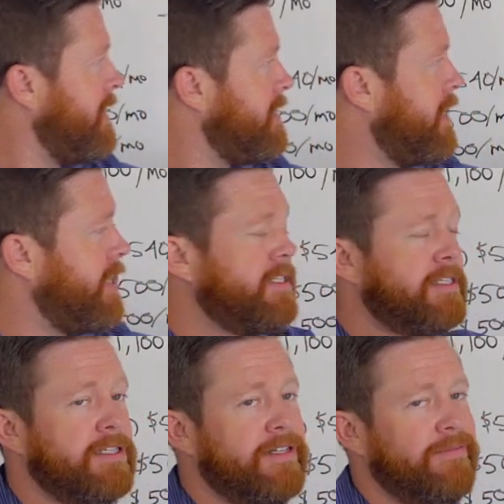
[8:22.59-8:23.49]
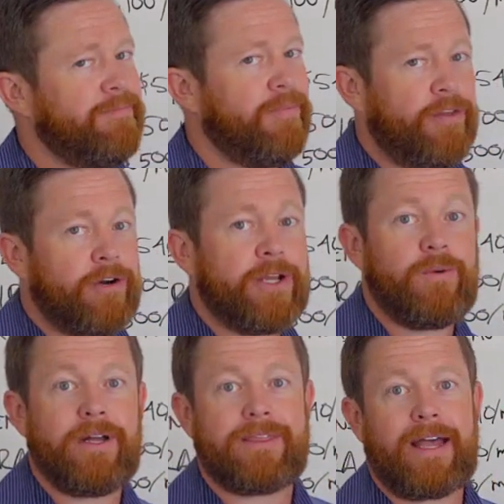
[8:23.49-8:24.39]
to get it to
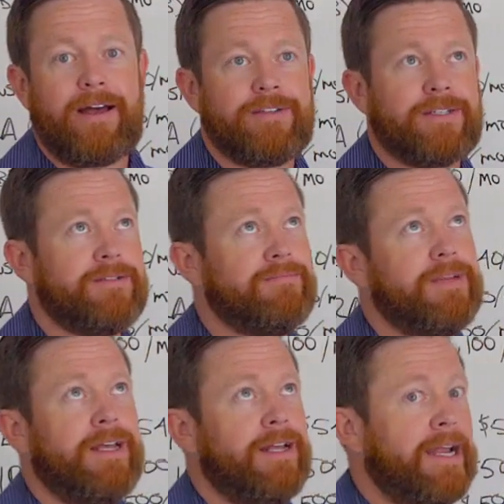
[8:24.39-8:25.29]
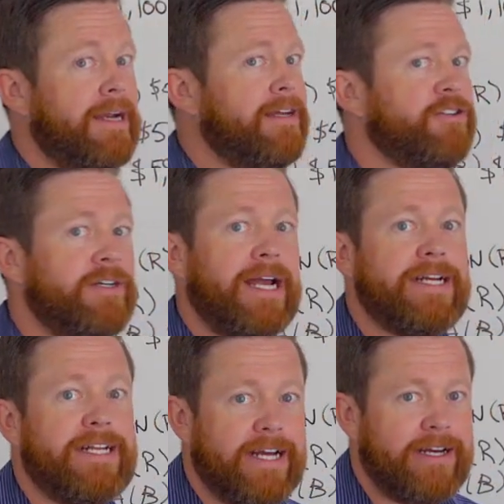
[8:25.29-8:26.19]

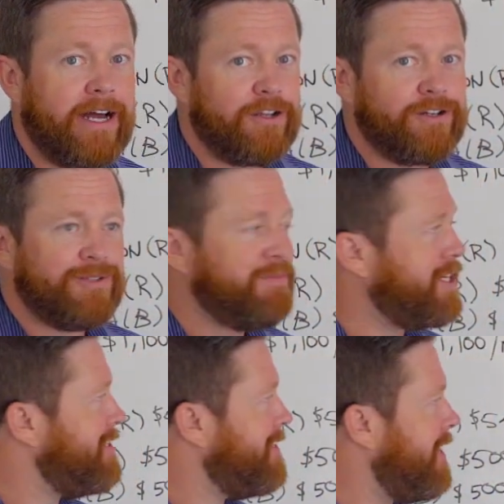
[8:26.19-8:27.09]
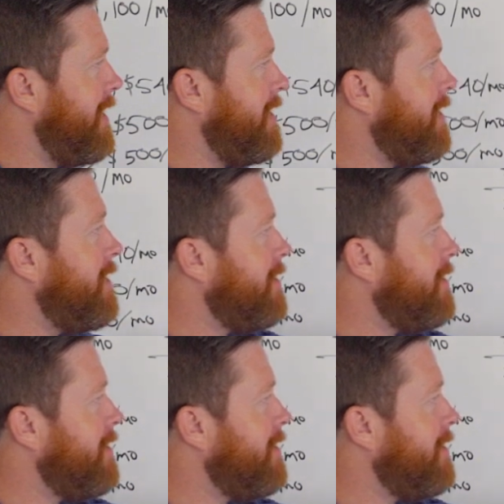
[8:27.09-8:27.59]
$31,999? Because then